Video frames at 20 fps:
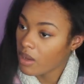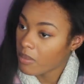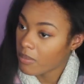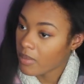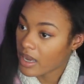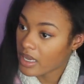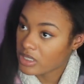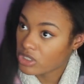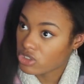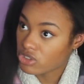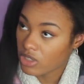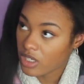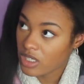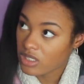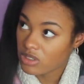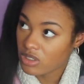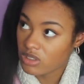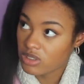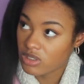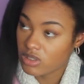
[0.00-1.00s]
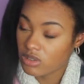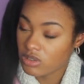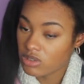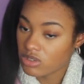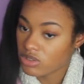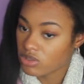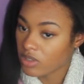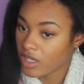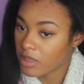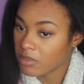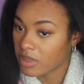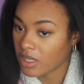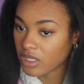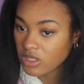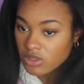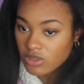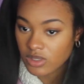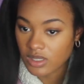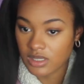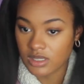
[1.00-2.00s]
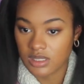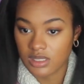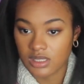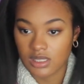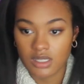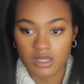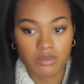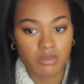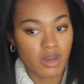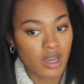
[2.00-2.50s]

My strands are still straight, but as you can see,